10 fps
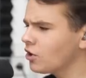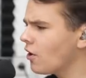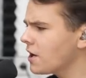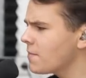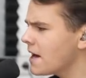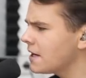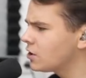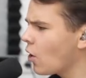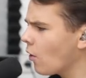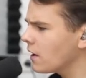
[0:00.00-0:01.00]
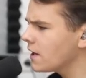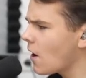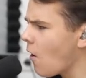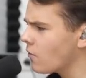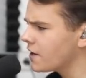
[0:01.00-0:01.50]
would already be totally
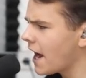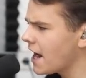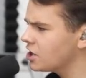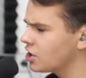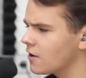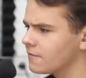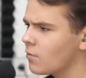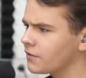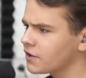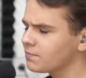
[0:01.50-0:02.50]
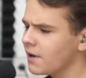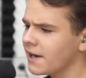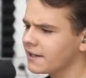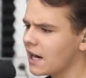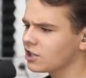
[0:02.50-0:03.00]
over the edge of what this plane
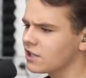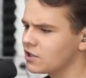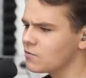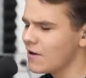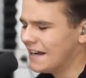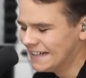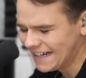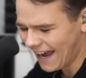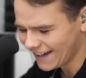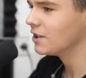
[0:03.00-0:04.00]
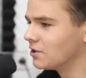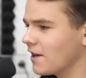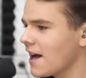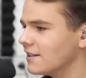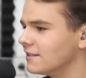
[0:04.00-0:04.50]
can actually do. Yeah,
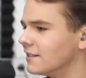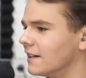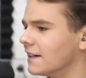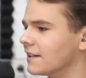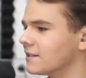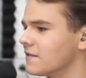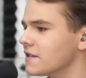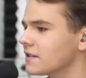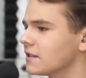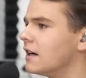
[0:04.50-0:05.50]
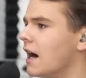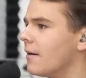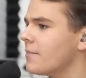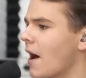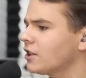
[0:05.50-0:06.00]
great. All right, let's do this.
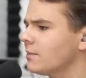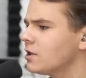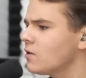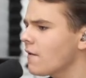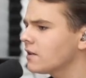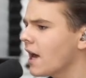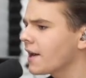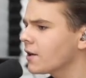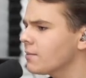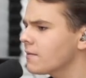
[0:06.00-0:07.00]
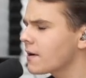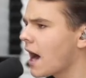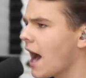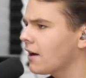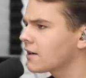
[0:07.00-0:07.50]
Now, actually, we do have to land a little bit at a
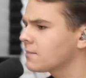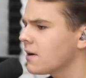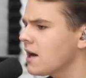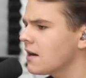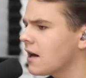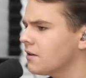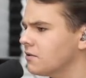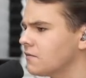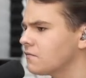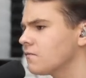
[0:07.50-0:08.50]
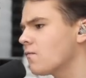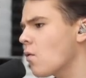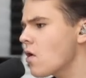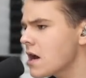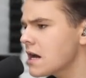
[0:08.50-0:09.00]
higher speed.
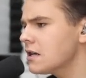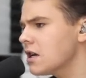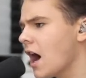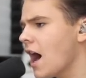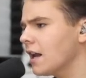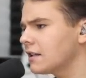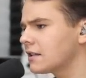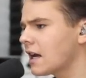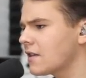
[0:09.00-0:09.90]
140 knots, I